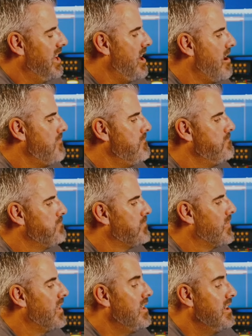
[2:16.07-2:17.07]

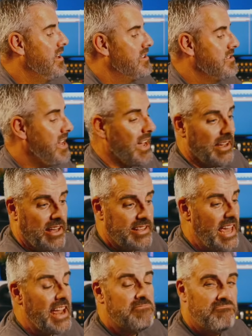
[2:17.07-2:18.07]
Yeah,
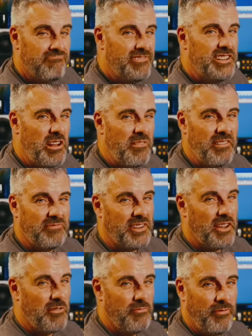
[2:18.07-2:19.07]
again, you don't have to
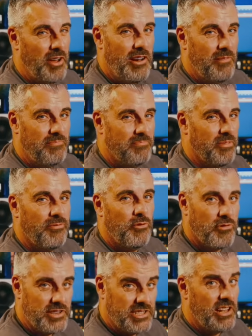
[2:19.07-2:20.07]
go far
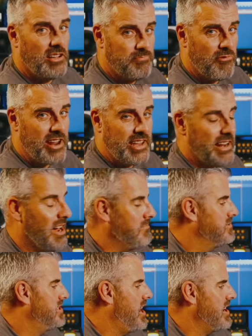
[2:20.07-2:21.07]
before it starts breaking up
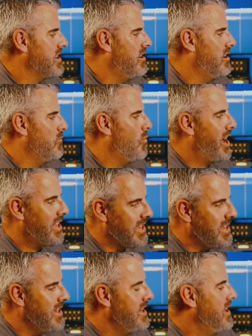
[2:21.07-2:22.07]
and sounding kind of wacky.